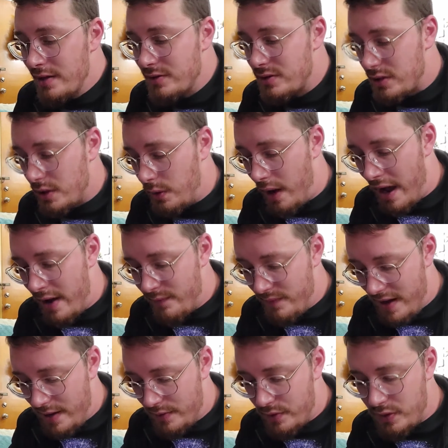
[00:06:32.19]
So I
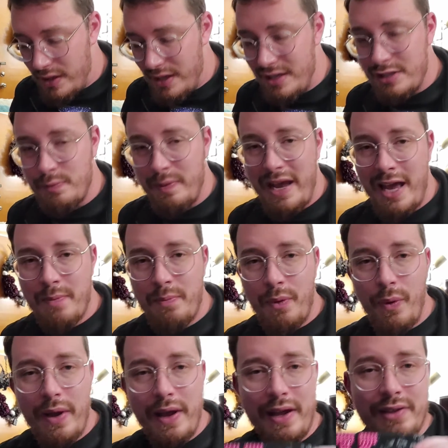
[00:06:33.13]
found these bad
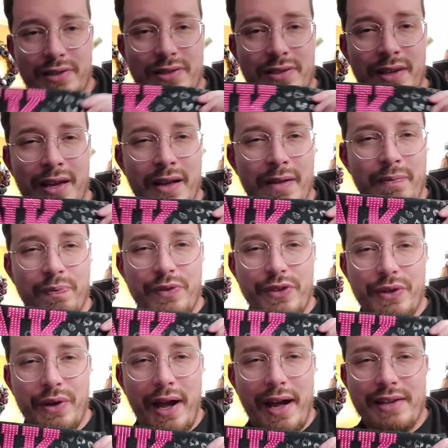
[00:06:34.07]
boys.
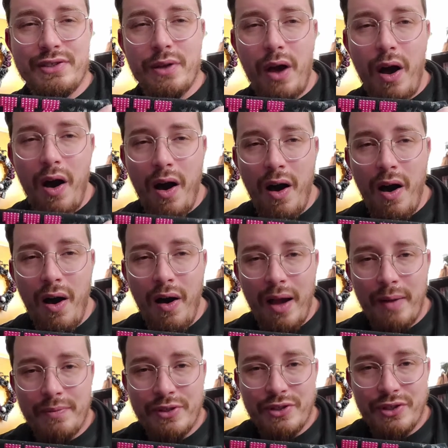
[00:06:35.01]
You guys all,
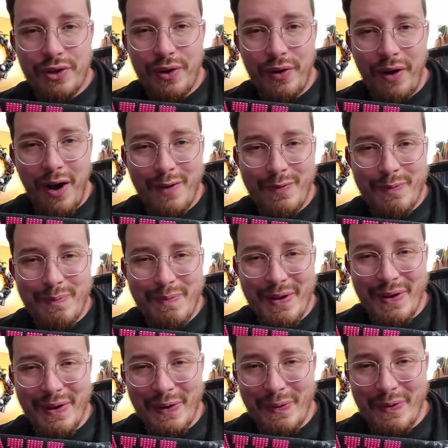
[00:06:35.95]
I'm sure, are
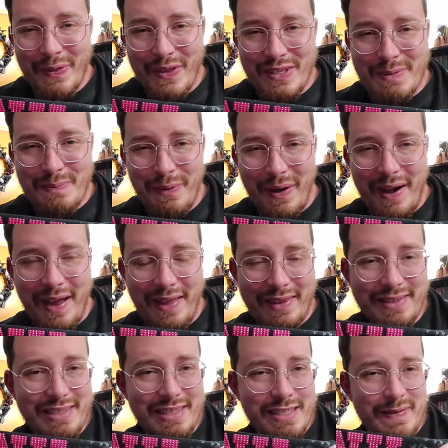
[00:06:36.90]
familiar with this brand.
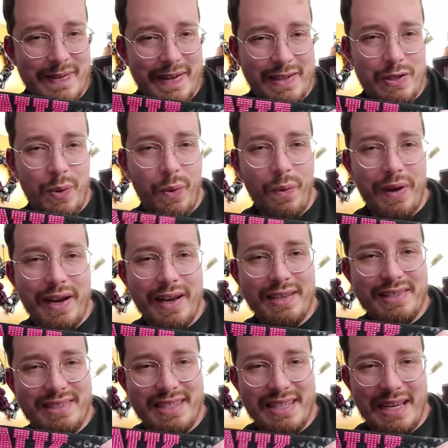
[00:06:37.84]
This is
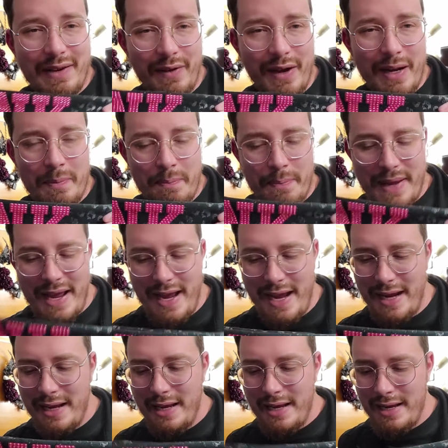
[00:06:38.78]
Victoria's Secret
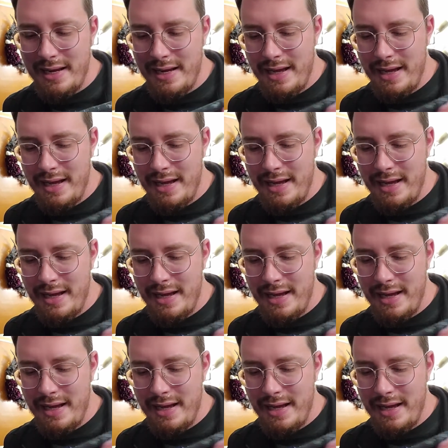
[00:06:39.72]
Pink.